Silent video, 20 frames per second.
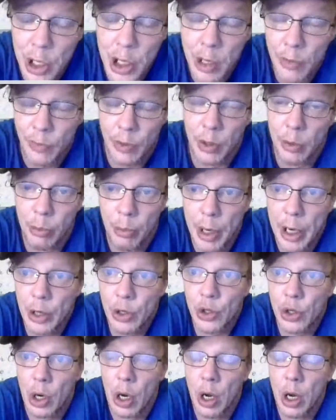even
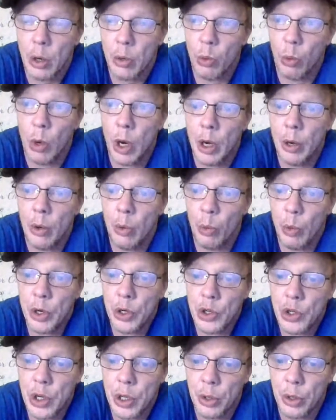based on what we
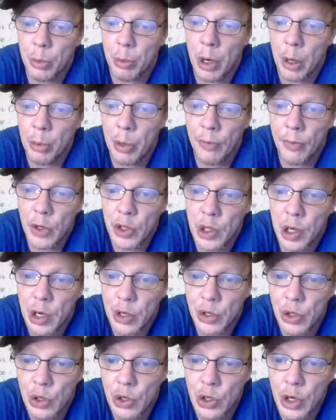see the Department of
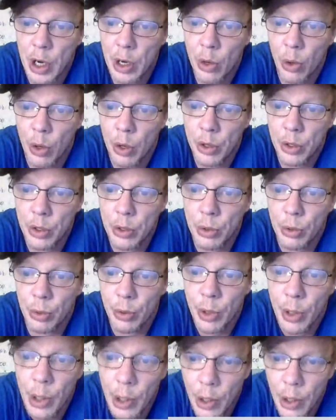Education say or do.